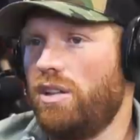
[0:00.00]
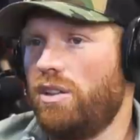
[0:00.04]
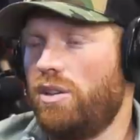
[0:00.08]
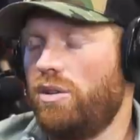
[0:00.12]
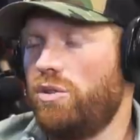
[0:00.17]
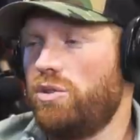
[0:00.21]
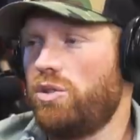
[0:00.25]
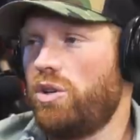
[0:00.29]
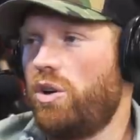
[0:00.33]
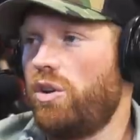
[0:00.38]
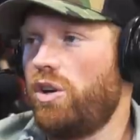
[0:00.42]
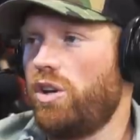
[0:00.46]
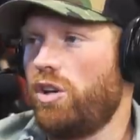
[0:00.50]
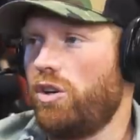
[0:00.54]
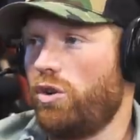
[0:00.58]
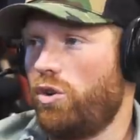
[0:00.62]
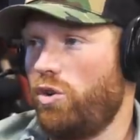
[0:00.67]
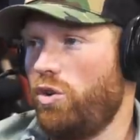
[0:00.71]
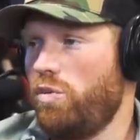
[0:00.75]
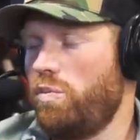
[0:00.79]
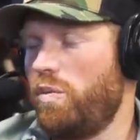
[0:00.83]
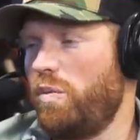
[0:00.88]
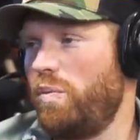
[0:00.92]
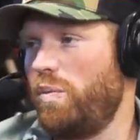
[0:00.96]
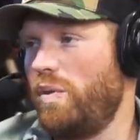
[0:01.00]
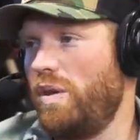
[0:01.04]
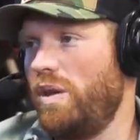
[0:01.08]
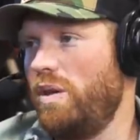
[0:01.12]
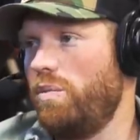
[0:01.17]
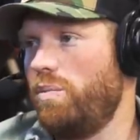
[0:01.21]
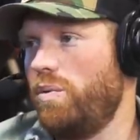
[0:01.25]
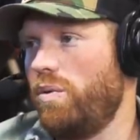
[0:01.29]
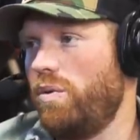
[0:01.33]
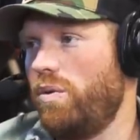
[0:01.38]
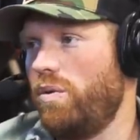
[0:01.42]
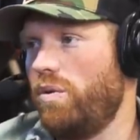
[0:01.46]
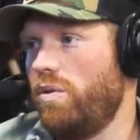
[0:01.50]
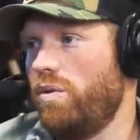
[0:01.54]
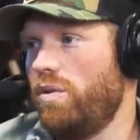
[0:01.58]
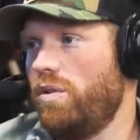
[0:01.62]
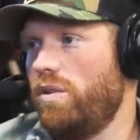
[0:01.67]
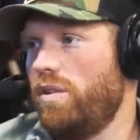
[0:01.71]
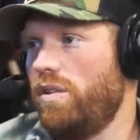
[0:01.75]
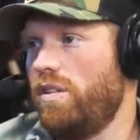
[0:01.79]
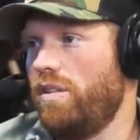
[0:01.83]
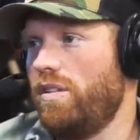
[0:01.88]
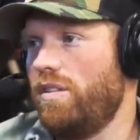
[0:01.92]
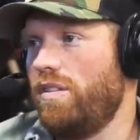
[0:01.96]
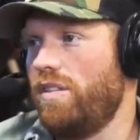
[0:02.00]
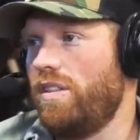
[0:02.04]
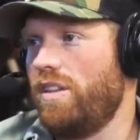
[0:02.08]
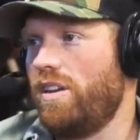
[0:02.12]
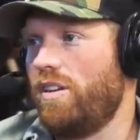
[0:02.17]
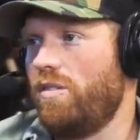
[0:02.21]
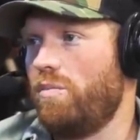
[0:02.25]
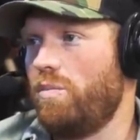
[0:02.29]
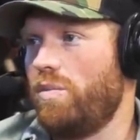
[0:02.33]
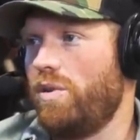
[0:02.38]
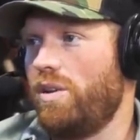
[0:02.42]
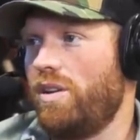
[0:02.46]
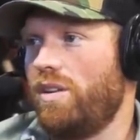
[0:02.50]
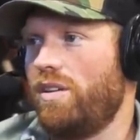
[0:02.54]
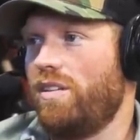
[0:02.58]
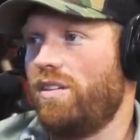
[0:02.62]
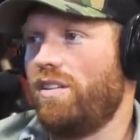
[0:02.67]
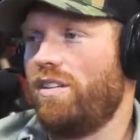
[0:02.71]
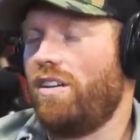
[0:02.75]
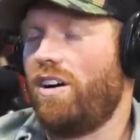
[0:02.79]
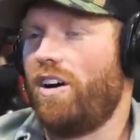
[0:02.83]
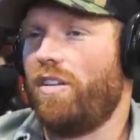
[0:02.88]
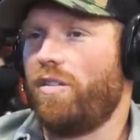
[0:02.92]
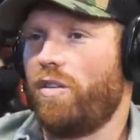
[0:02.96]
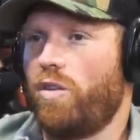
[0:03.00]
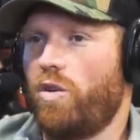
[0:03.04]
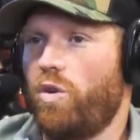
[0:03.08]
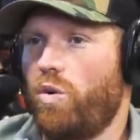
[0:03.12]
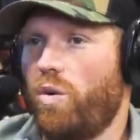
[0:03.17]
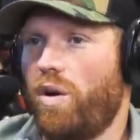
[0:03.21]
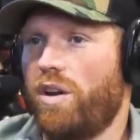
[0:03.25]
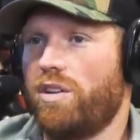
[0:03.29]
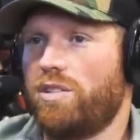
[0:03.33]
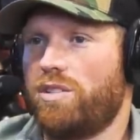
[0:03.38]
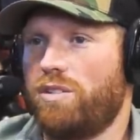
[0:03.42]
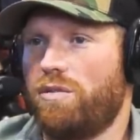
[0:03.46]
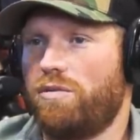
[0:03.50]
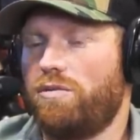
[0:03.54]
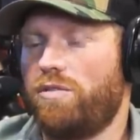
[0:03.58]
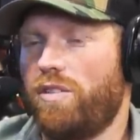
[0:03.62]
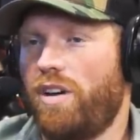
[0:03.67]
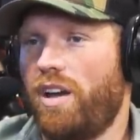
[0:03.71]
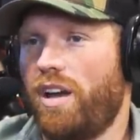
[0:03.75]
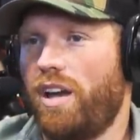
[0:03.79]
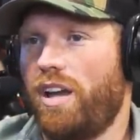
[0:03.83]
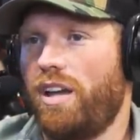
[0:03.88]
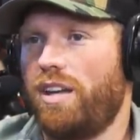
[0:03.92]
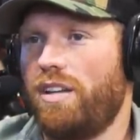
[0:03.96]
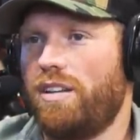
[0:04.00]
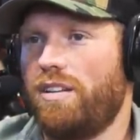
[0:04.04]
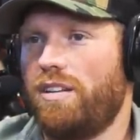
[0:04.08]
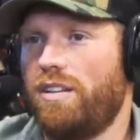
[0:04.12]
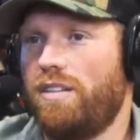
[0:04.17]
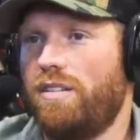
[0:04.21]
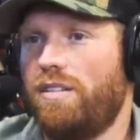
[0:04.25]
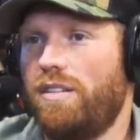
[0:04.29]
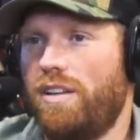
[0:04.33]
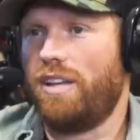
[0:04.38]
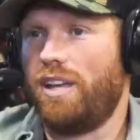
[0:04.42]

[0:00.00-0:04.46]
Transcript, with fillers: there was already a group of people that have been on the quest to find